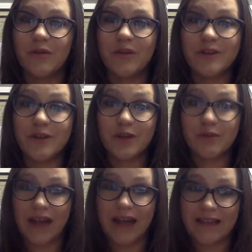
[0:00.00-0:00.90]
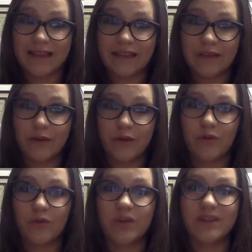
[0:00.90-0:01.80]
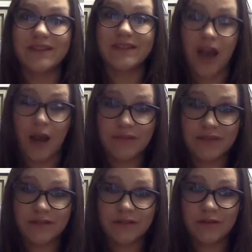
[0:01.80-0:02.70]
We took a breath. We stopped.